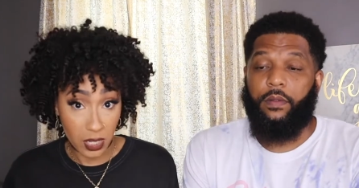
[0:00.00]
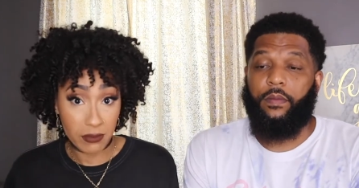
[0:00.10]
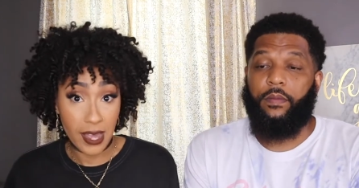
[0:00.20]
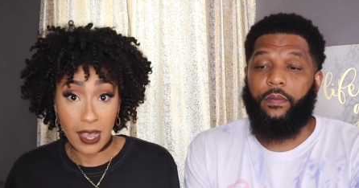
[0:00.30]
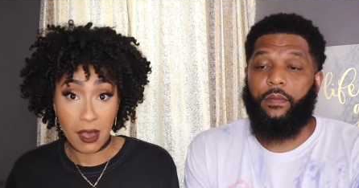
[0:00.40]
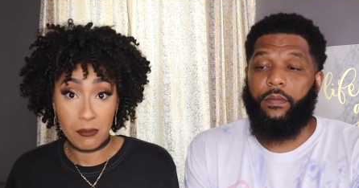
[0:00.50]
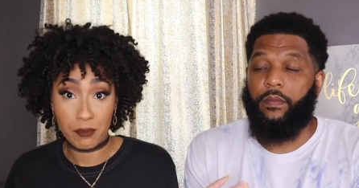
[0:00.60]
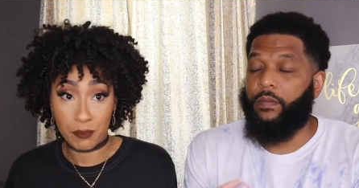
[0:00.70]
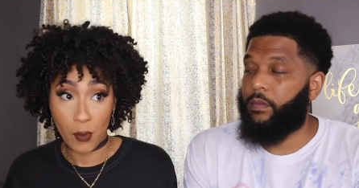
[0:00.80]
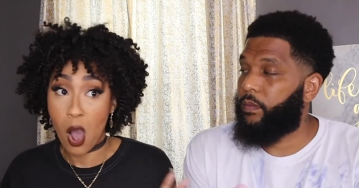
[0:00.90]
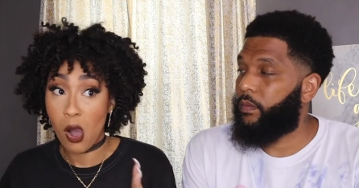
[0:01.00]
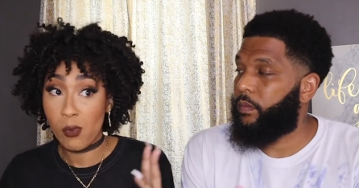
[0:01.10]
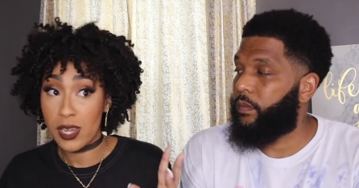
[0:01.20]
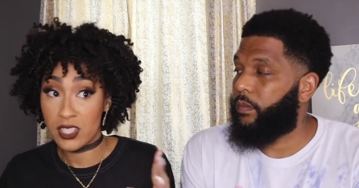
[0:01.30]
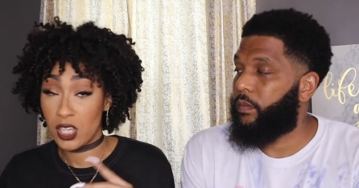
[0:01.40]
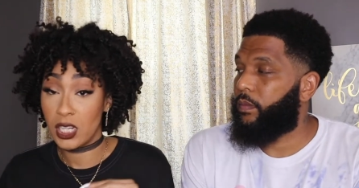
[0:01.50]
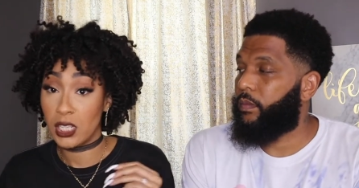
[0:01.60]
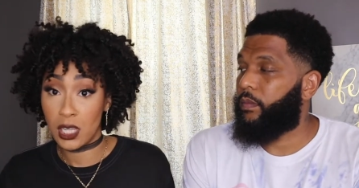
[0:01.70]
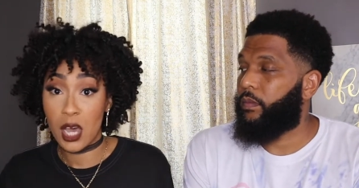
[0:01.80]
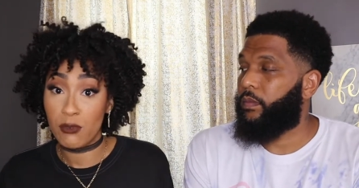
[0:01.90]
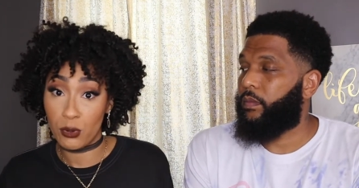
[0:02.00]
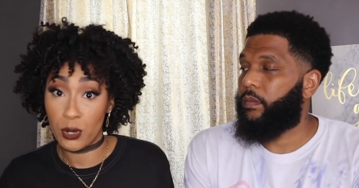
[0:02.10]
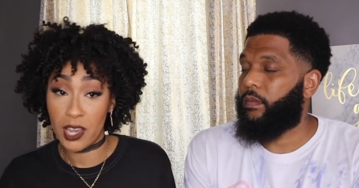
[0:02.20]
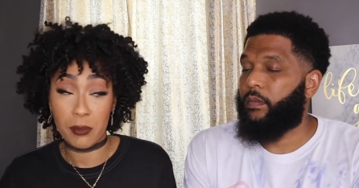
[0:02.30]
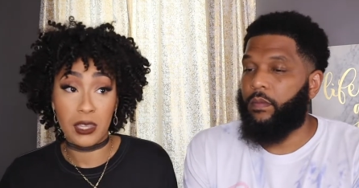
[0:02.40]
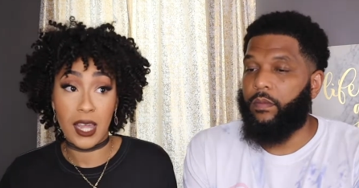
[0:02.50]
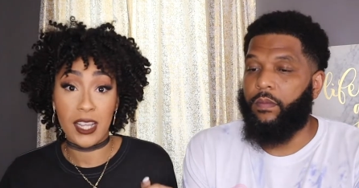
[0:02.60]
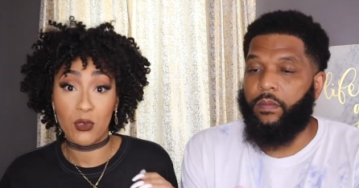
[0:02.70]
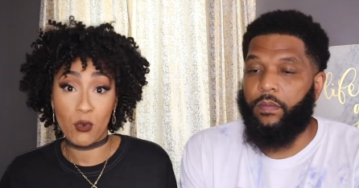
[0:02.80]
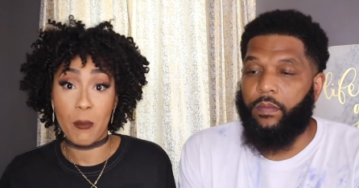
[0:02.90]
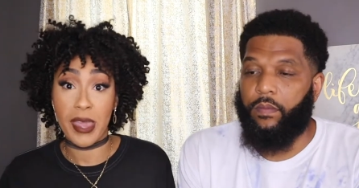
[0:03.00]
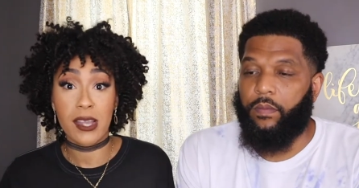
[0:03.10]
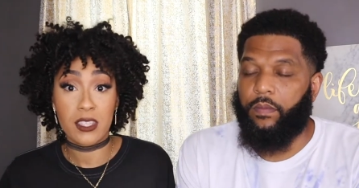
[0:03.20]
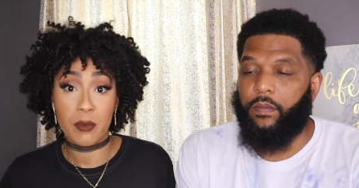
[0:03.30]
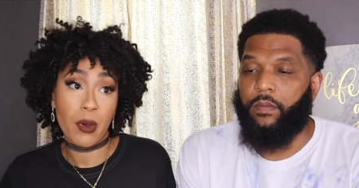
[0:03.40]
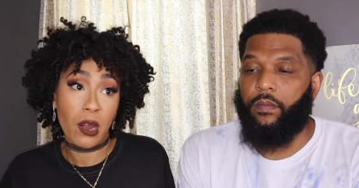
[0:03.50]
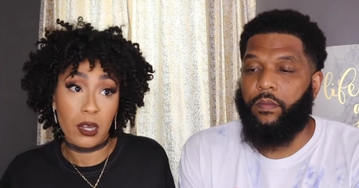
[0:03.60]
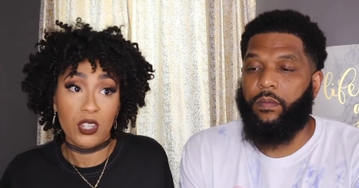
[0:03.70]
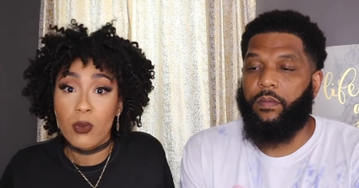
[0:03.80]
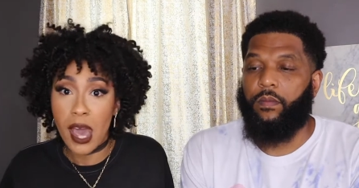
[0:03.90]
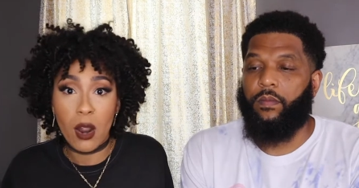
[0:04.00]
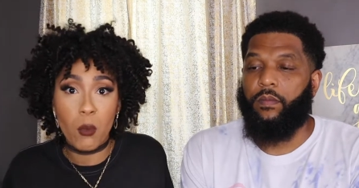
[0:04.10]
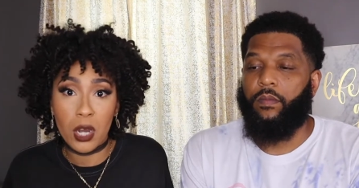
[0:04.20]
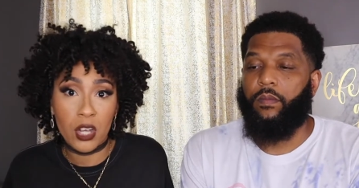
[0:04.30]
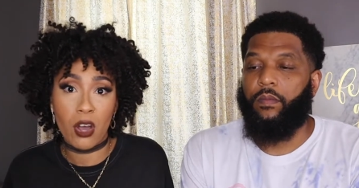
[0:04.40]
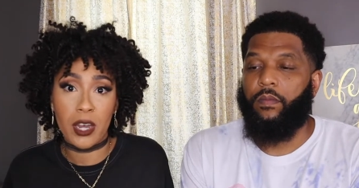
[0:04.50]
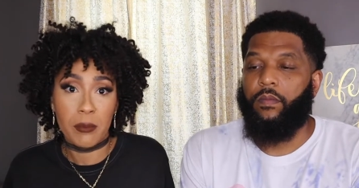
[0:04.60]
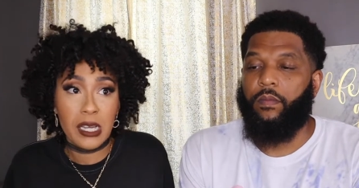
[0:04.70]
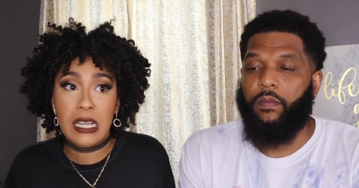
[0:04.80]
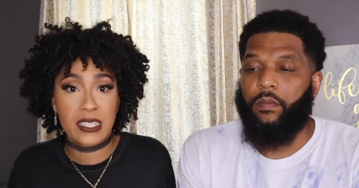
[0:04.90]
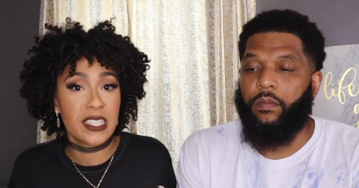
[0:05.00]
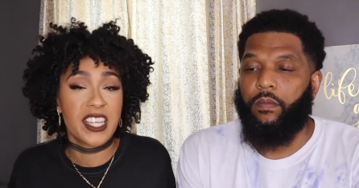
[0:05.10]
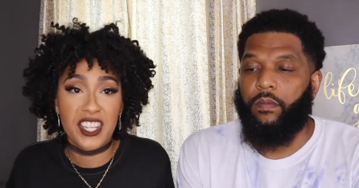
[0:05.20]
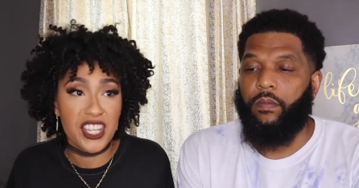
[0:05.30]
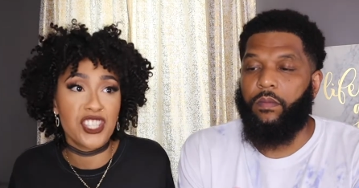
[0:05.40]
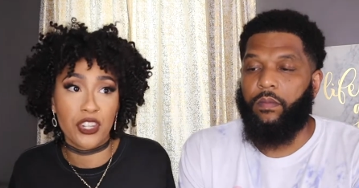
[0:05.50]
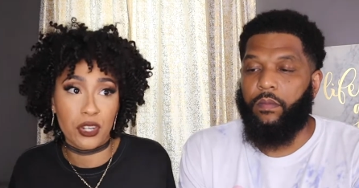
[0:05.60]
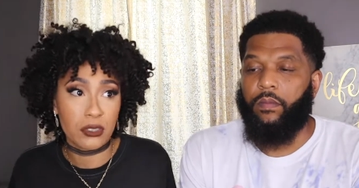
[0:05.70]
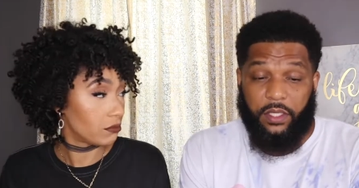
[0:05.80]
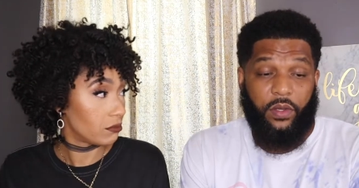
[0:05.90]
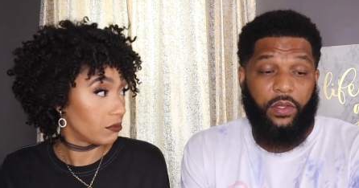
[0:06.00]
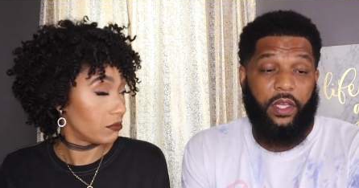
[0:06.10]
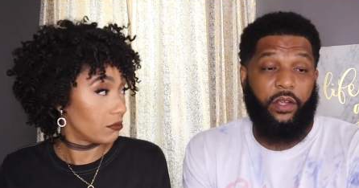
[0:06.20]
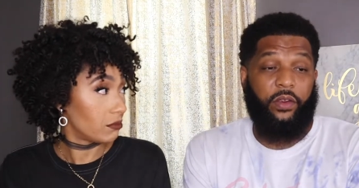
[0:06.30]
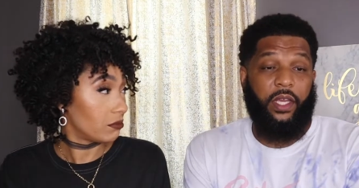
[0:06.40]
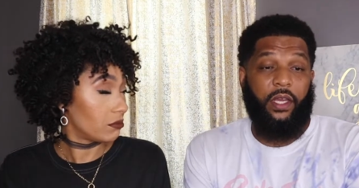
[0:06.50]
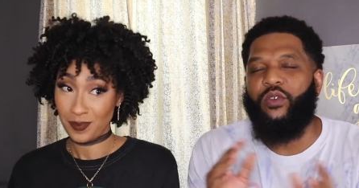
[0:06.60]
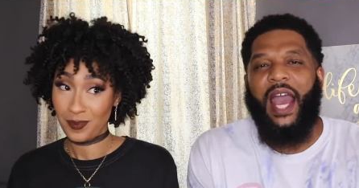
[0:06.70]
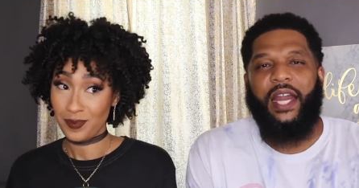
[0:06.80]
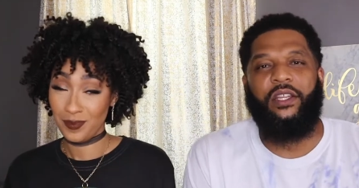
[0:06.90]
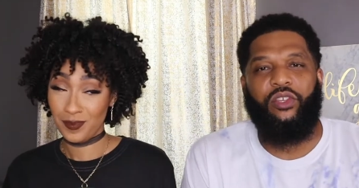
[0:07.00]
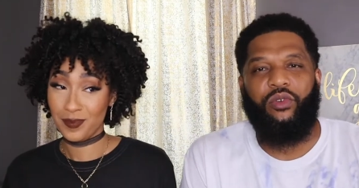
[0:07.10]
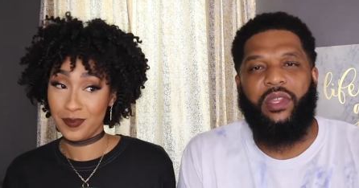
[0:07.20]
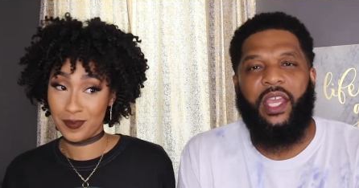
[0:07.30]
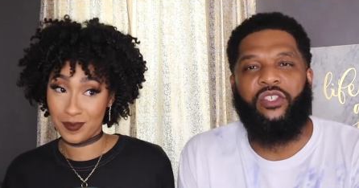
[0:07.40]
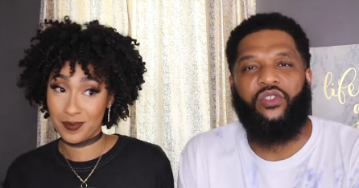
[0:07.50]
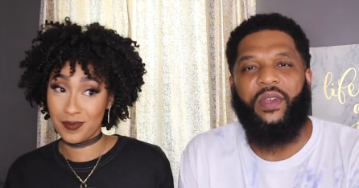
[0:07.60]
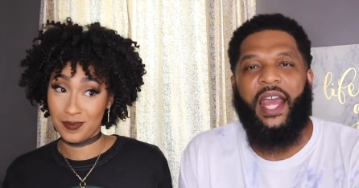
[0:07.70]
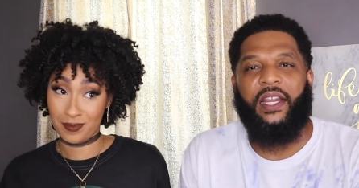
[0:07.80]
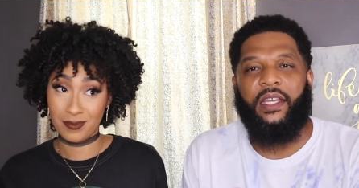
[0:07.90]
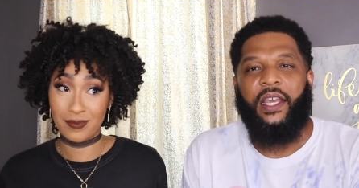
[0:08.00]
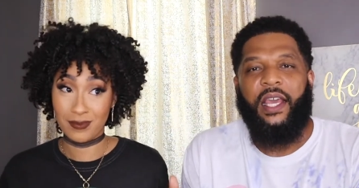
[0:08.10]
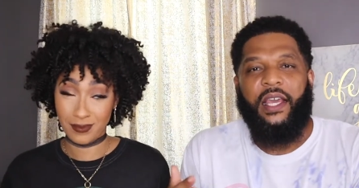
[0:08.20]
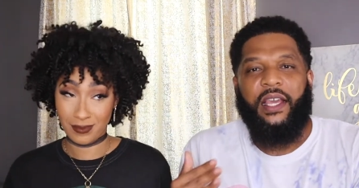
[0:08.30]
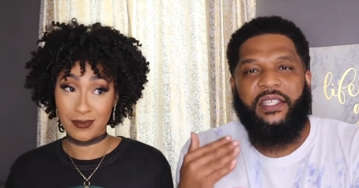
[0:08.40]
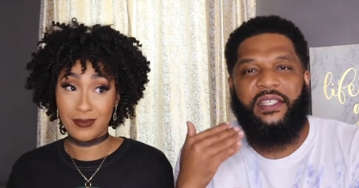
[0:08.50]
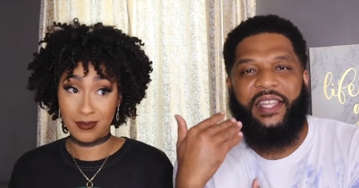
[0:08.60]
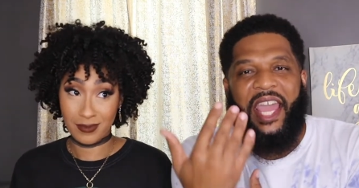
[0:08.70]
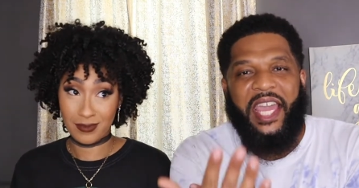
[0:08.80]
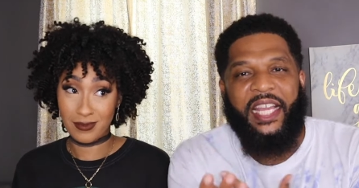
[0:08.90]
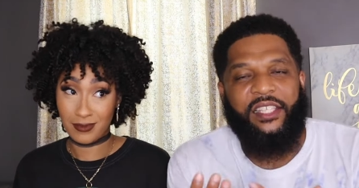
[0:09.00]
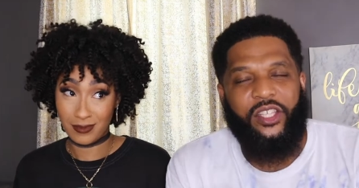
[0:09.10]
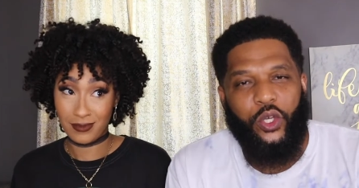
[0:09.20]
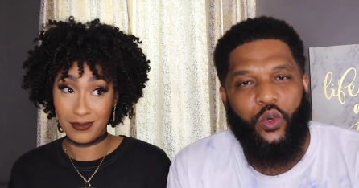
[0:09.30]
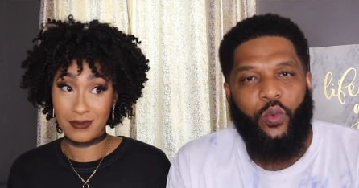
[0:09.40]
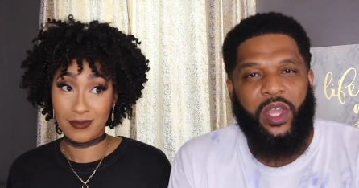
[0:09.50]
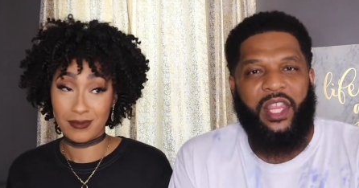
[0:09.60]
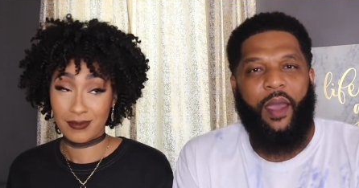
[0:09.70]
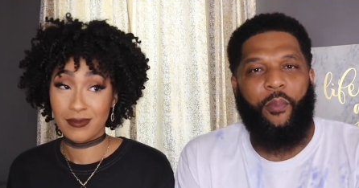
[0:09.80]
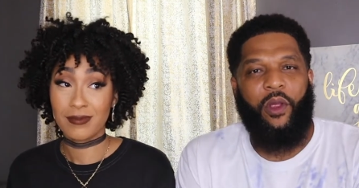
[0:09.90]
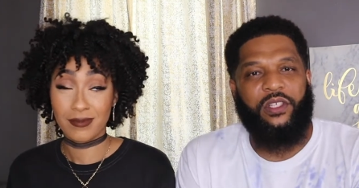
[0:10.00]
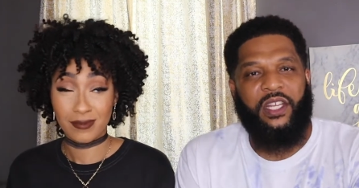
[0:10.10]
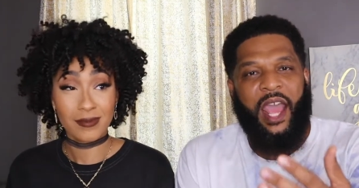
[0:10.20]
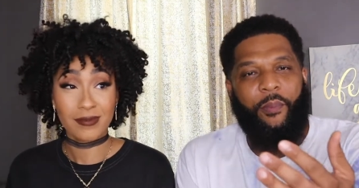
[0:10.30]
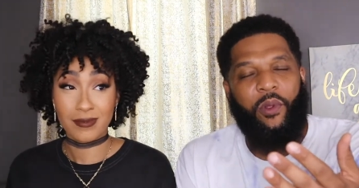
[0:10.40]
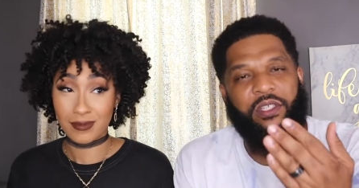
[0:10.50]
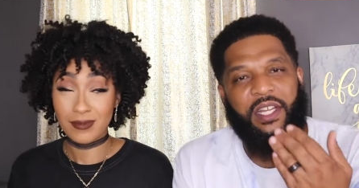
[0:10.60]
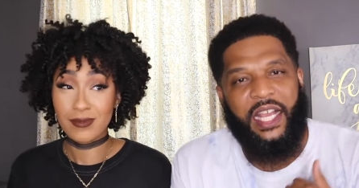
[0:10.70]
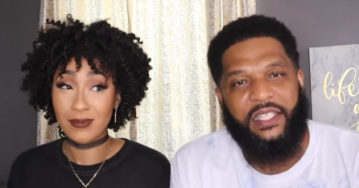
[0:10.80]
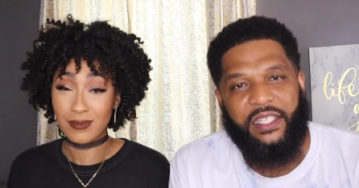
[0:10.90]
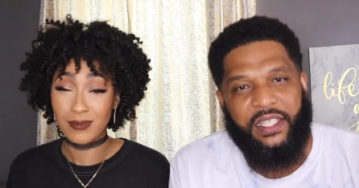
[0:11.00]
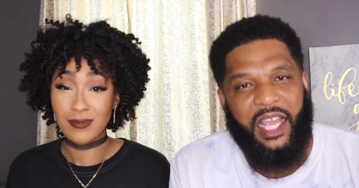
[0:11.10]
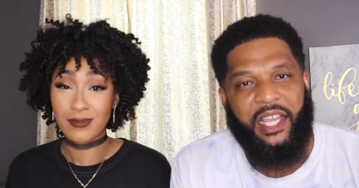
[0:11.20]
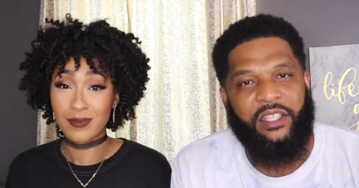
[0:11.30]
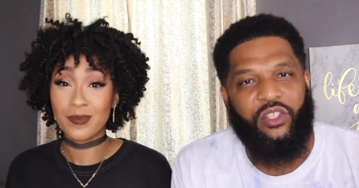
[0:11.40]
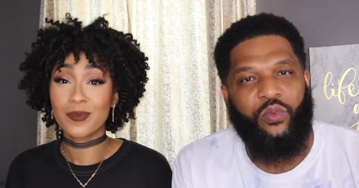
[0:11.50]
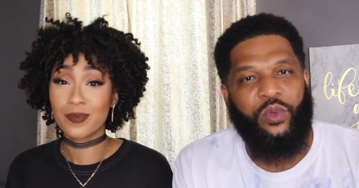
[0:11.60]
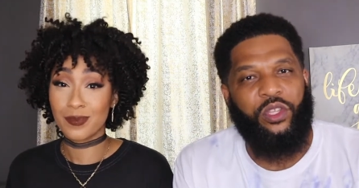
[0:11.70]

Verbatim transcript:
Speaker 1: love. Like I'm always gonna love Greg, but like the romantic part, you gotta work on it because it's conditional.
Speaker 2: I totally agree. You got to do things, you got to stay in tune with that person. That person has to stay in tune